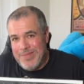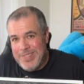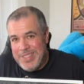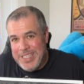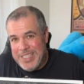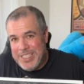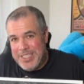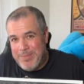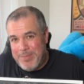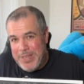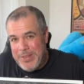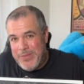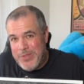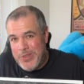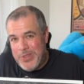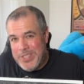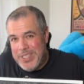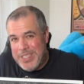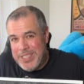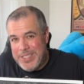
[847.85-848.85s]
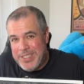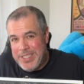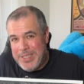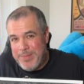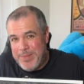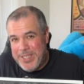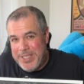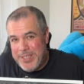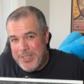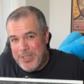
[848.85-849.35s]
this is my first and it
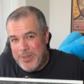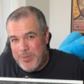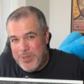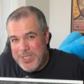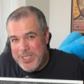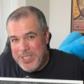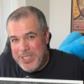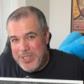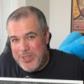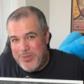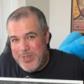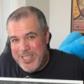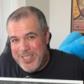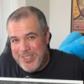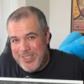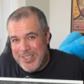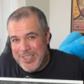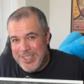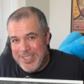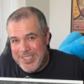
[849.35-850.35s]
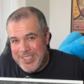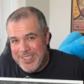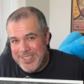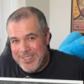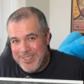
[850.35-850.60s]
seemed like a good one to go in on.